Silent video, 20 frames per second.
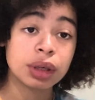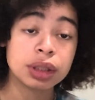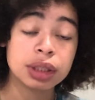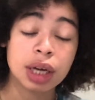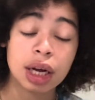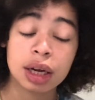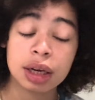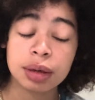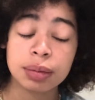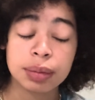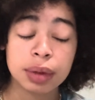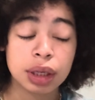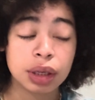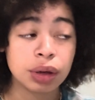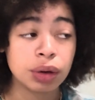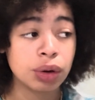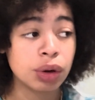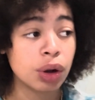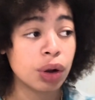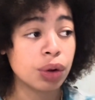autonomy,
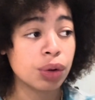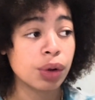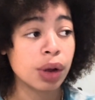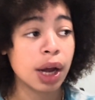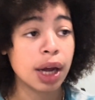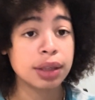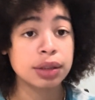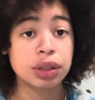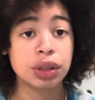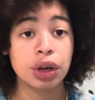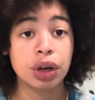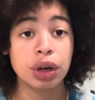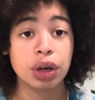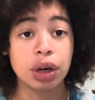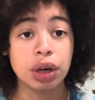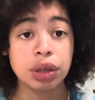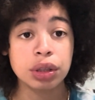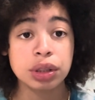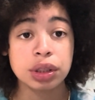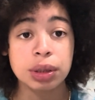you have to
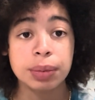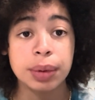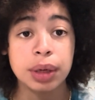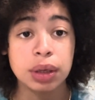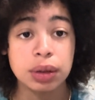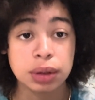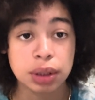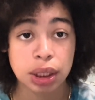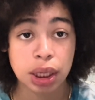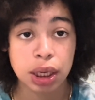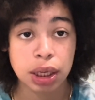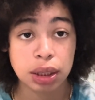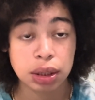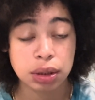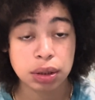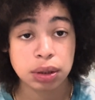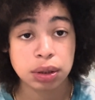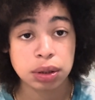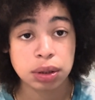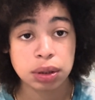unlearn some of those things.